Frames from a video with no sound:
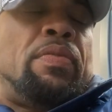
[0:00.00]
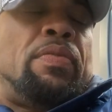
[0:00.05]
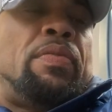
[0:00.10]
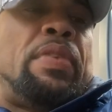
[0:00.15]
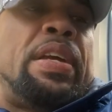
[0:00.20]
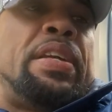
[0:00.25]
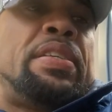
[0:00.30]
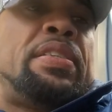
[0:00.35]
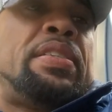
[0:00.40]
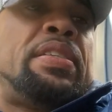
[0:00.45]

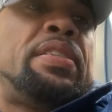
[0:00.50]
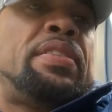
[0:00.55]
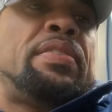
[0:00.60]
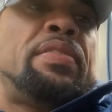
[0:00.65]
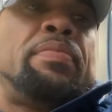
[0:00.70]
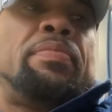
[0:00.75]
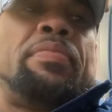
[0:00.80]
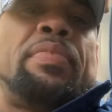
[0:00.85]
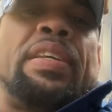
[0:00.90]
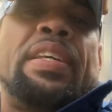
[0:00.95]

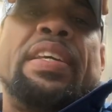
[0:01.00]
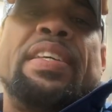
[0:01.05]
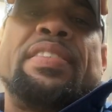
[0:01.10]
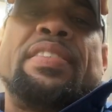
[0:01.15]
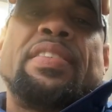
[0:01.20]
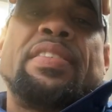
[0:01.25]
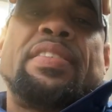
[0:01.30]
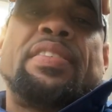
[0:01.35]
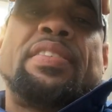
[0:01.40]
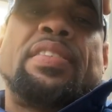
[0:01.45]
Racism
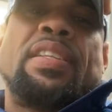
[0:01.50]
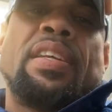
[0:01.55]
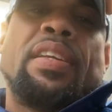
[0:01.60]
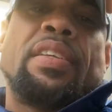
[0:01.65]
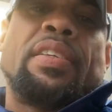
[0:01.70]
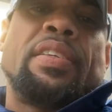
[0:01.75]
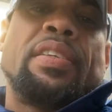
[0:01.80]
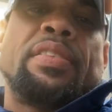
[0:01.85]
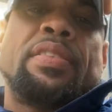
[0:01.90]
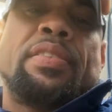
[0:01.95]
is a
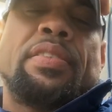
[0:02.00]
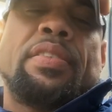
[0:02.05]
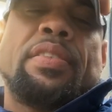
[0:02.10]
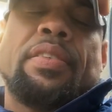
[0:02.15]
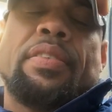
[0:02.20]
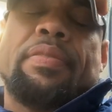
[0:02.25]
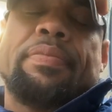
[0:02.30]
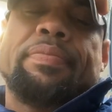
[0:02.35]
sickness,